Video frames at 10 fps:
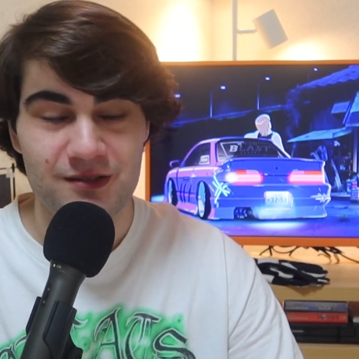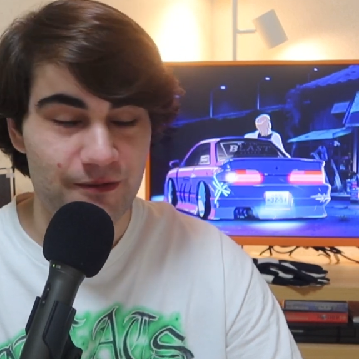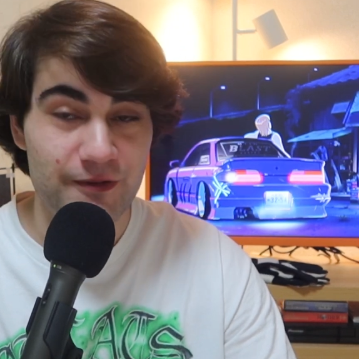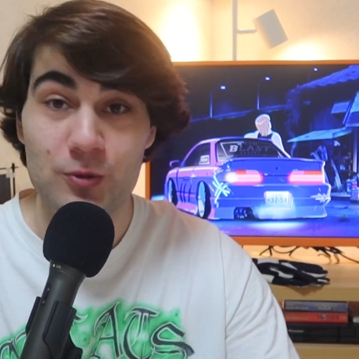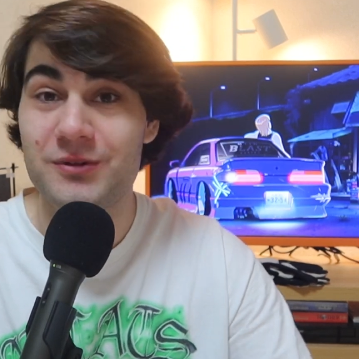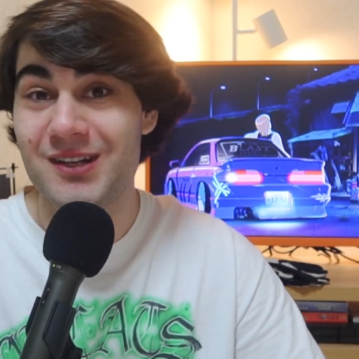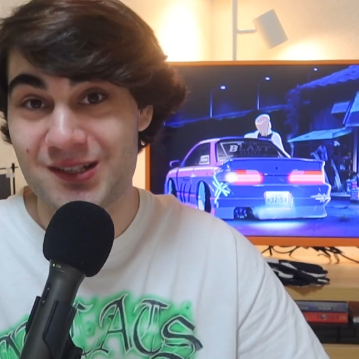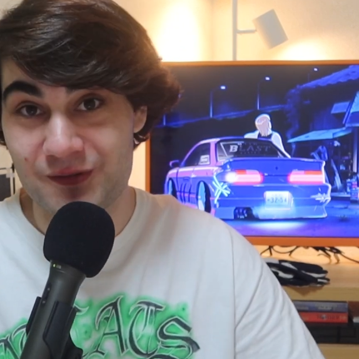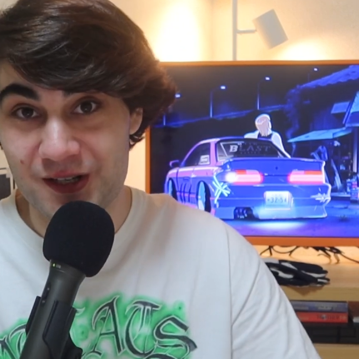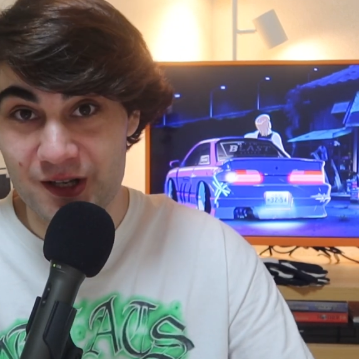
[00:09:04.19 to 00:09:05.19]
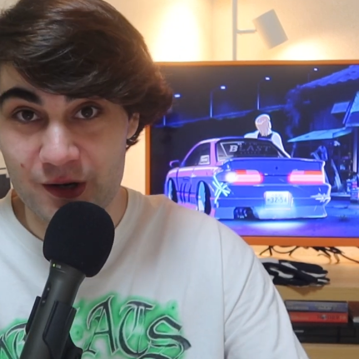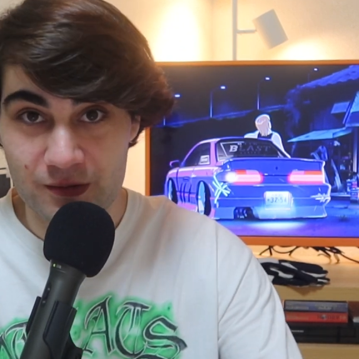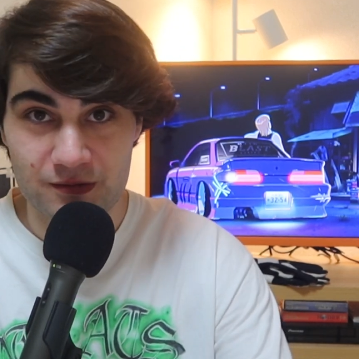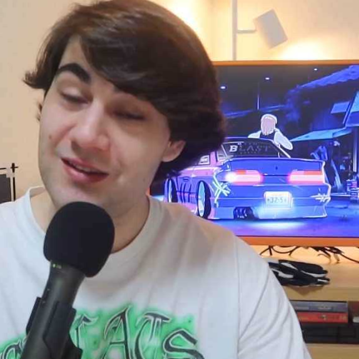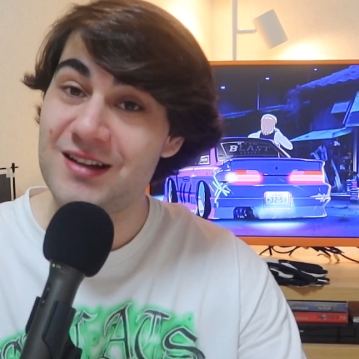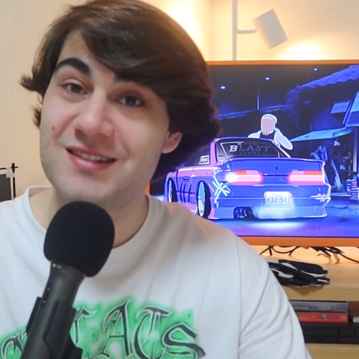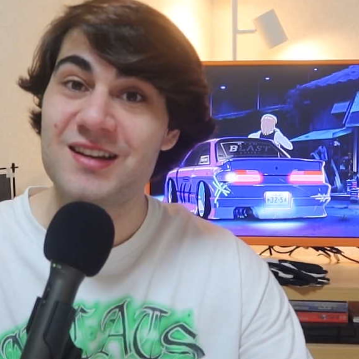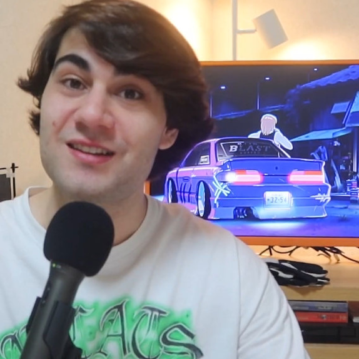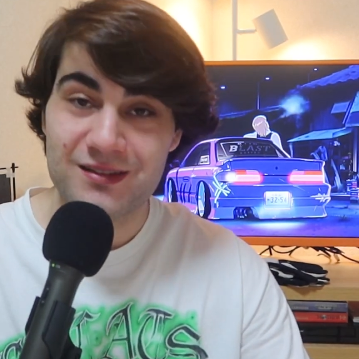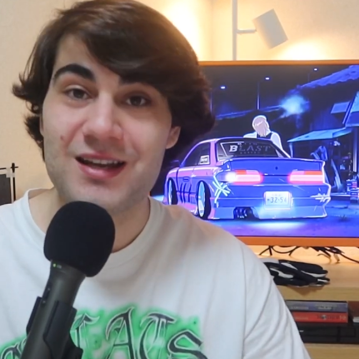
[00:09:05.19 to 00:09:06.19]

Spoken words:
filmed this video, and that's it.